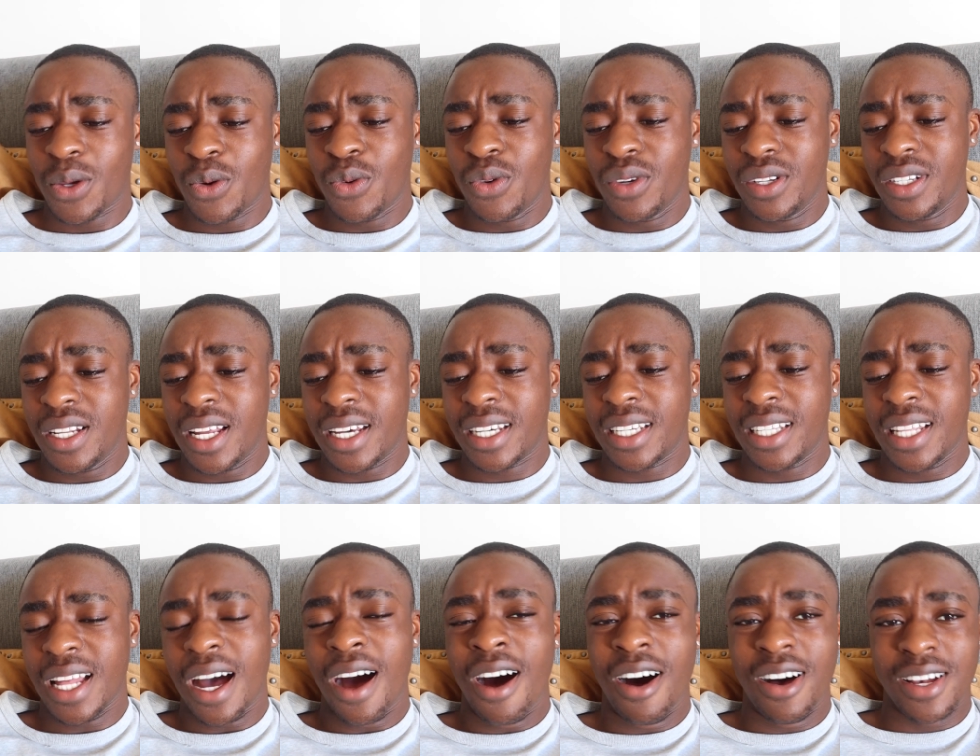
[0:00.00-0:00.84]
what is it, like
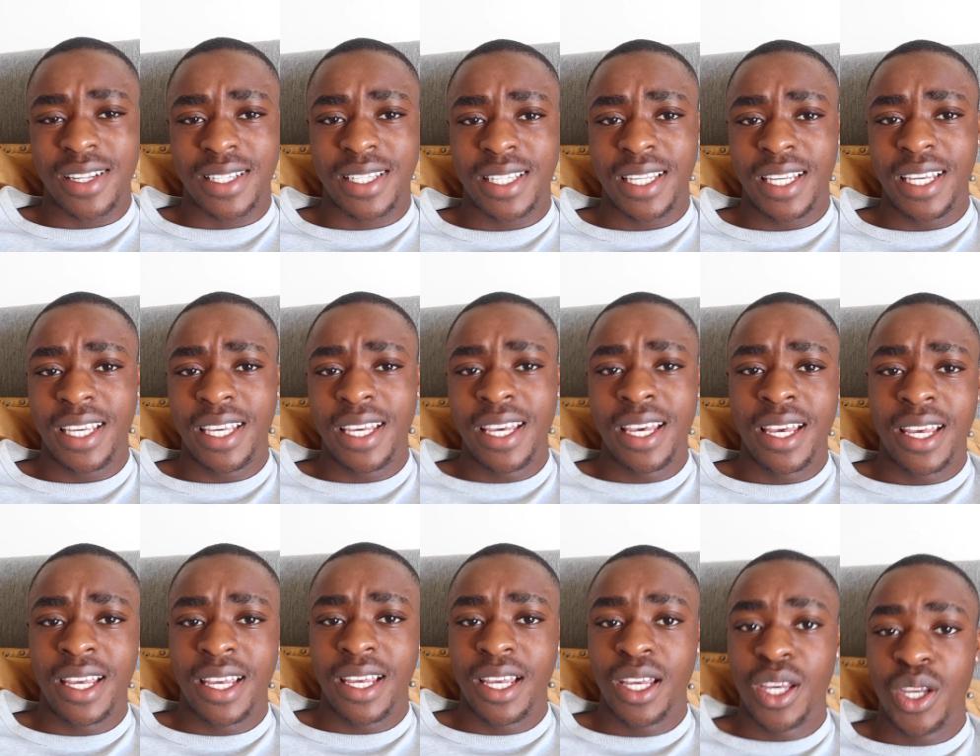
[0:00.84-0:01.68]
an RC
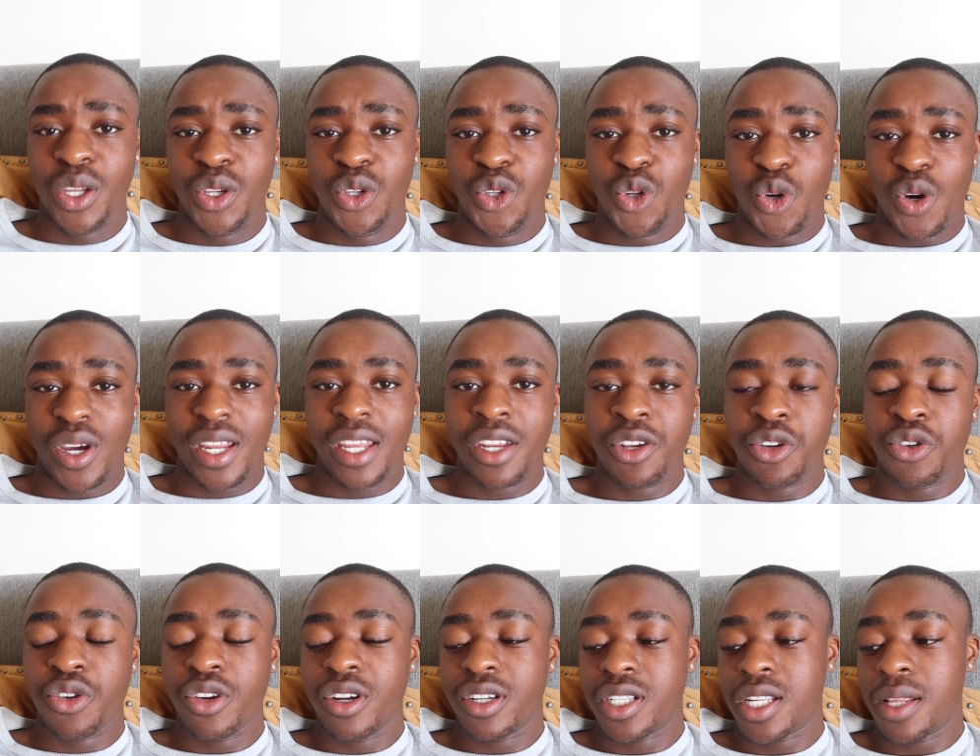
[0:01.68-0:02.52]
joint
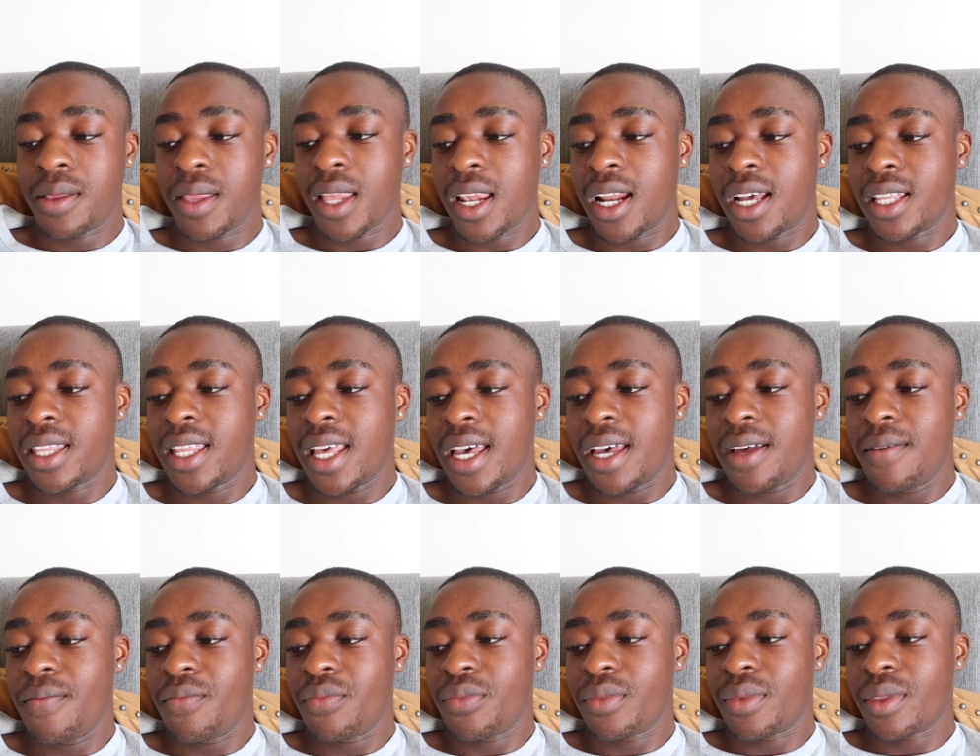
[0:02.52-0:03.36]
injury or something like that.